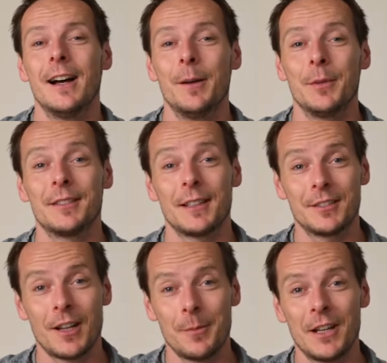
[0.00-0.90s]
because I
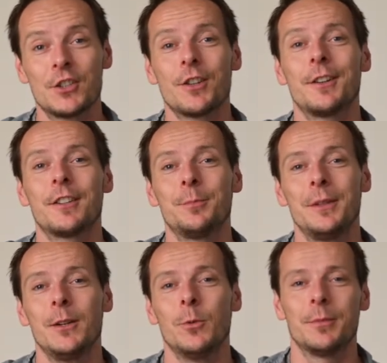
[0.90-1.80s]
saw my shutter
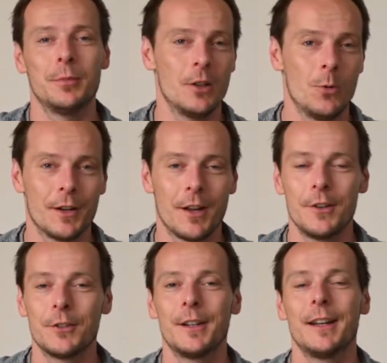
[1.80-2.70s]
speed was below
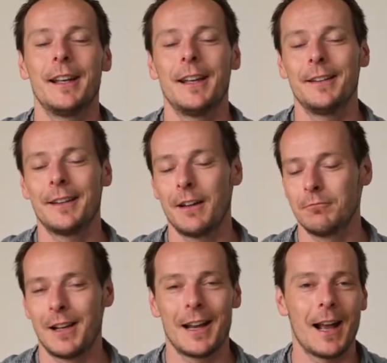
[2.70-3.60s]
100 and
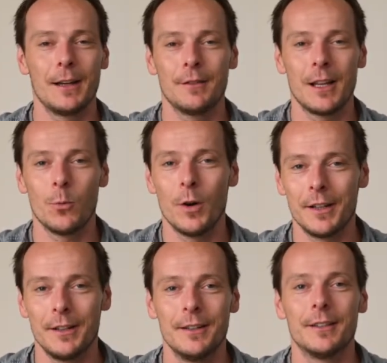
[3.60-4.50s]
I kind of like
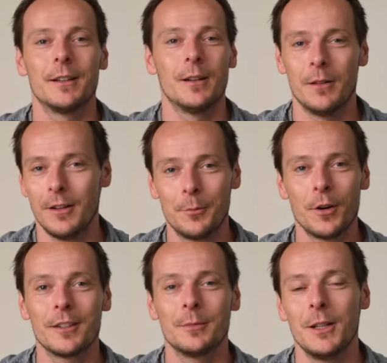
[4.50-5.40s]
wanted it
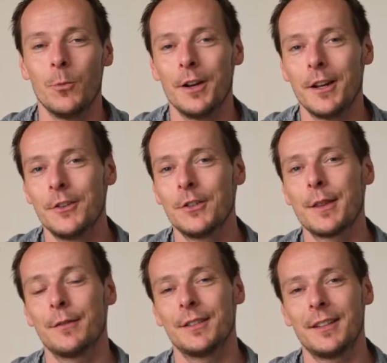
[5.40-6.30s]
approximately
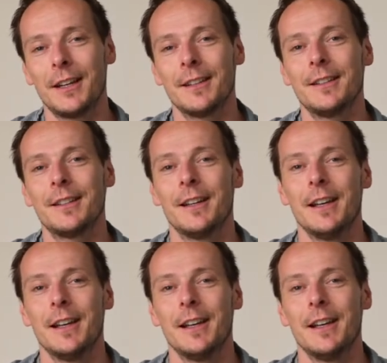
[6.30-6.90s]
100th of a second.